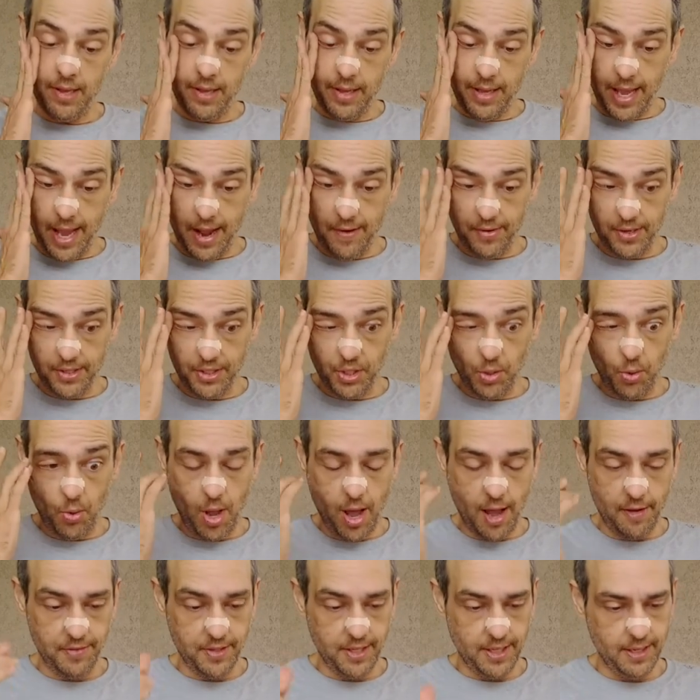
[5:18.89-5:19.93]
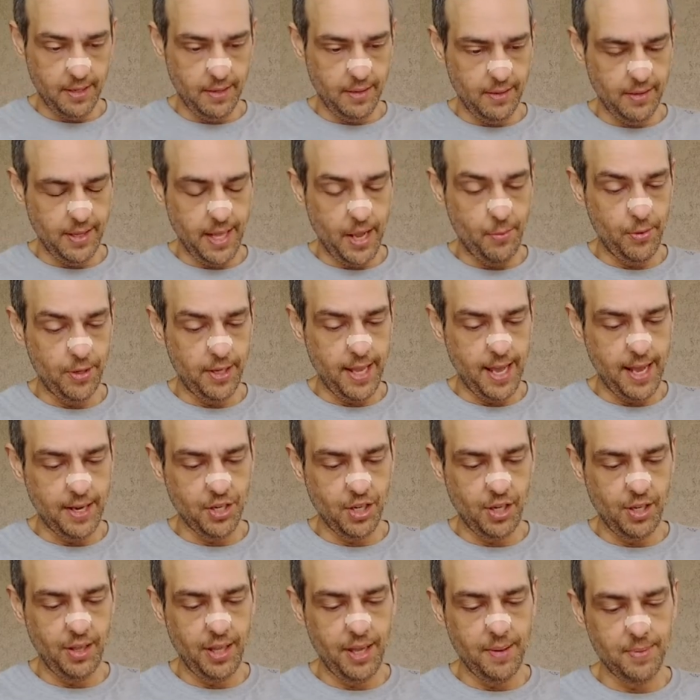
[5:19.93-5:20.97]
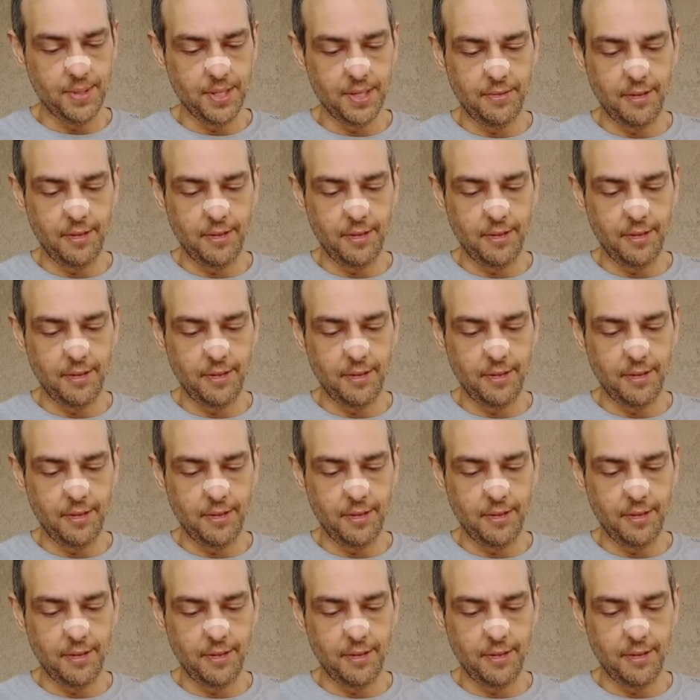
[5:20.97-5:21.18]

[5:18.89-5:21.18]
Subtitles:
Ever so often, they would catch glimpse